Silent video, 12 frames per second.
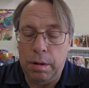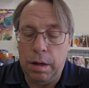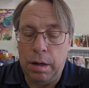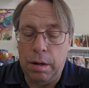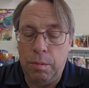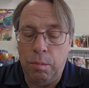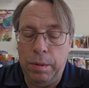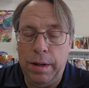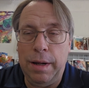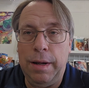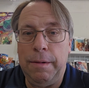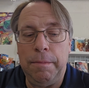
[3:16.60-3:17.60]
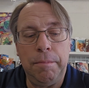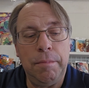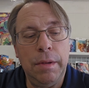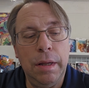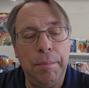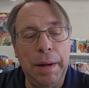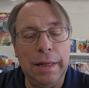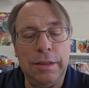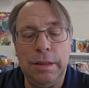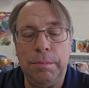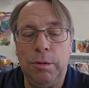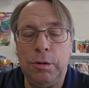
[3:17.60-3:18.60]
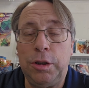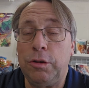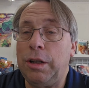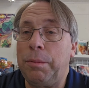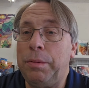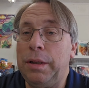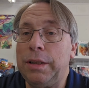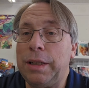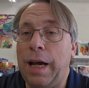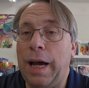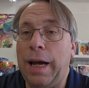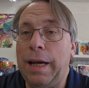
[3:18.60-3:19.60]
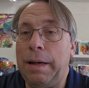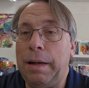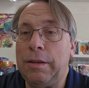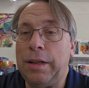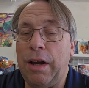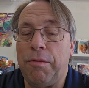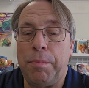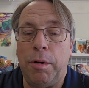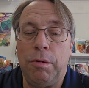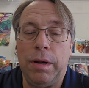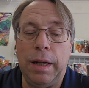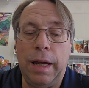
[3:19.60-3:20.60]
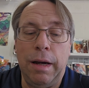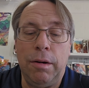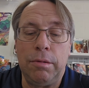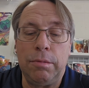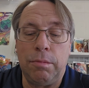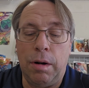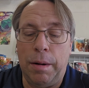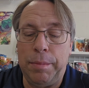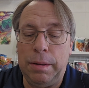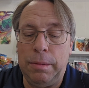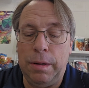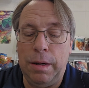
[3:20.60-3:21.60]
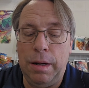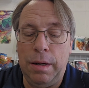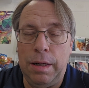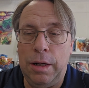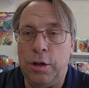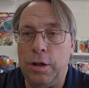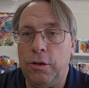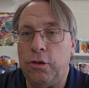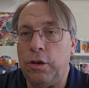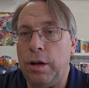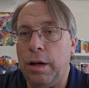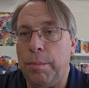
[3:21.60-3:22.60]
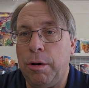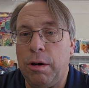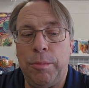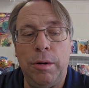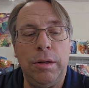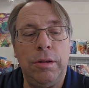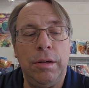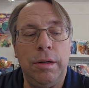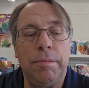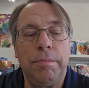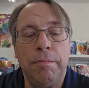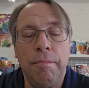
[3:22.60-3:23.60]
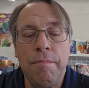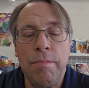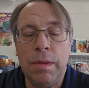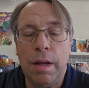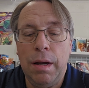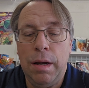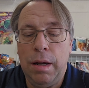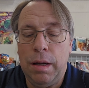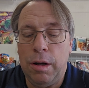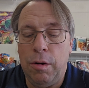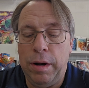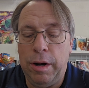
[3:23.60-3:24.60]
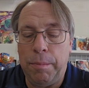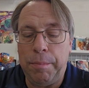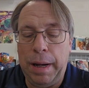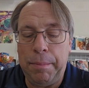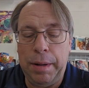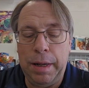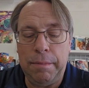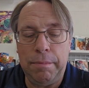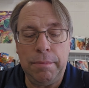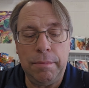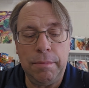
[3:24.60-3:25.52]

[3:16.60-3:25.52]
Uh, when the bat symbol shows up in the sky and it's half broken out, Robin ditches uh, Barbara to go help Batman.